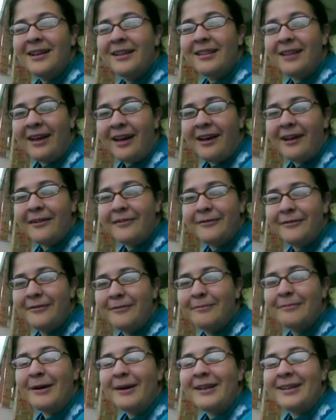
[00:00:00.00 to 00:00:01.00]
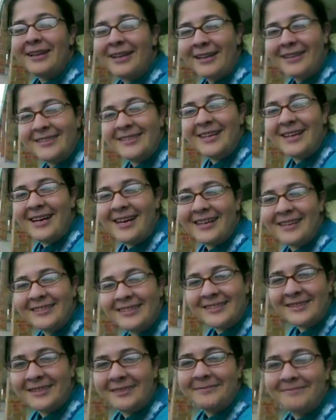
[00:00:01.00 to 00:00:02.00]
laugh by Lacy
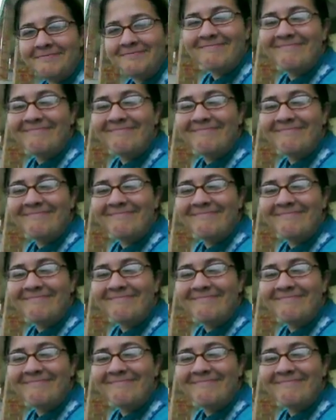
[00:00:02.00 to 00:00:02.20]
Hansen.